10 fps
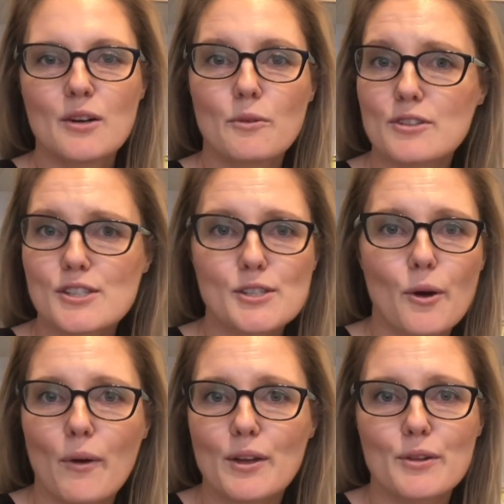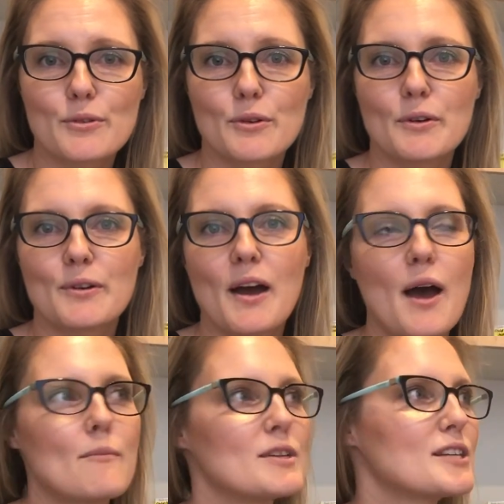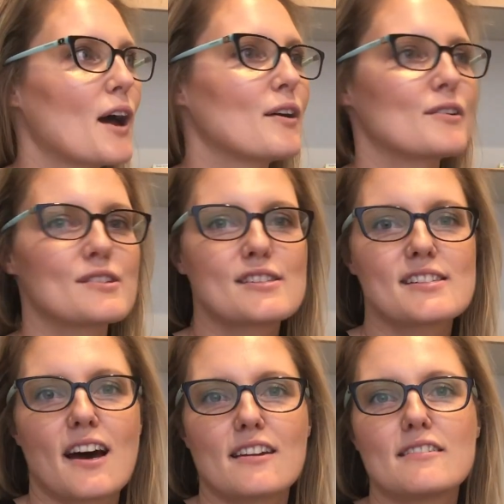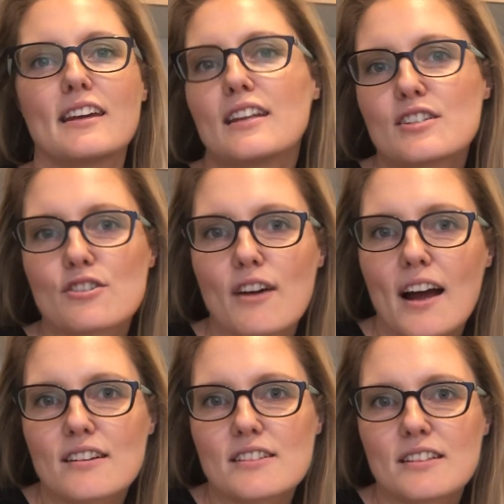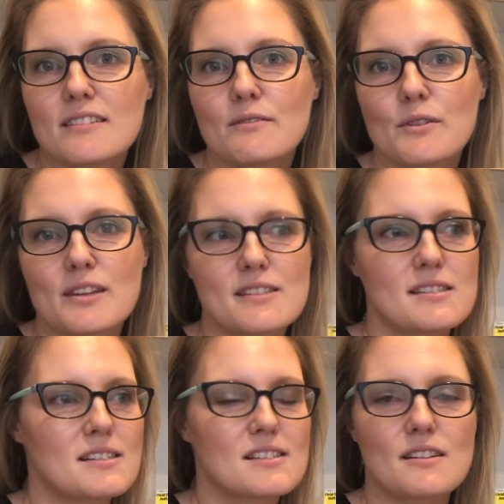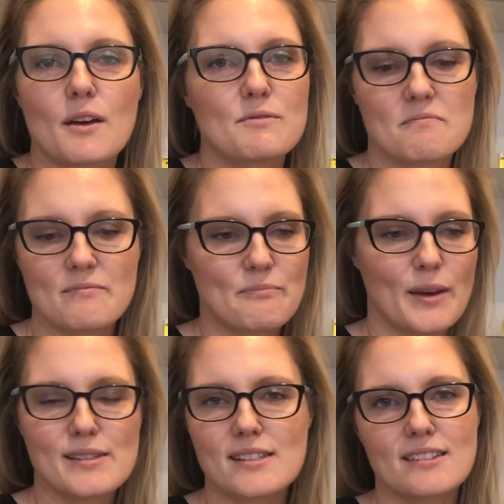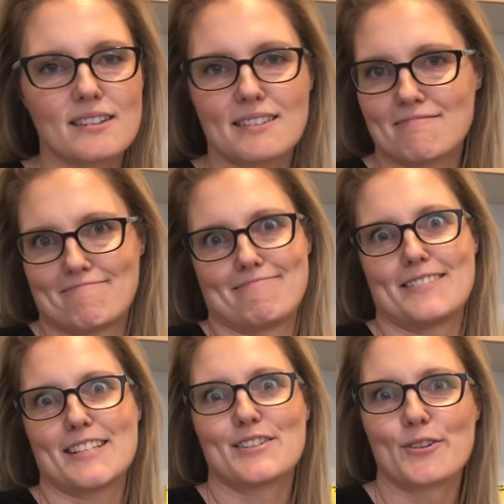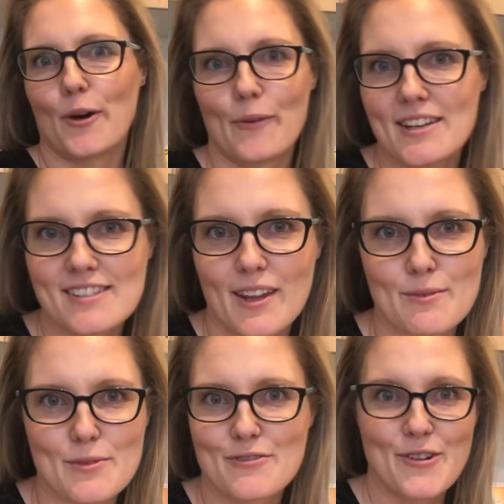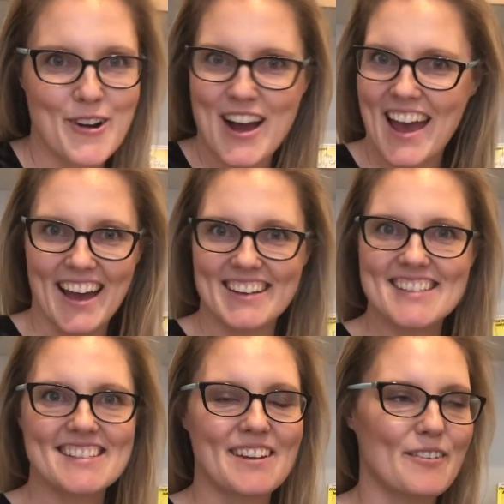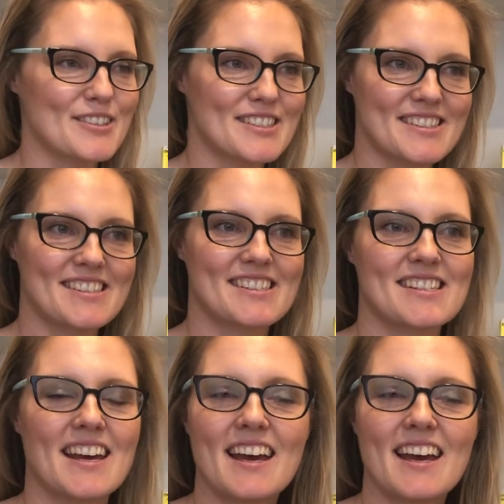what she's going through. Matteo started interacting with his sister. They basically didn't know each other beforehand. They were just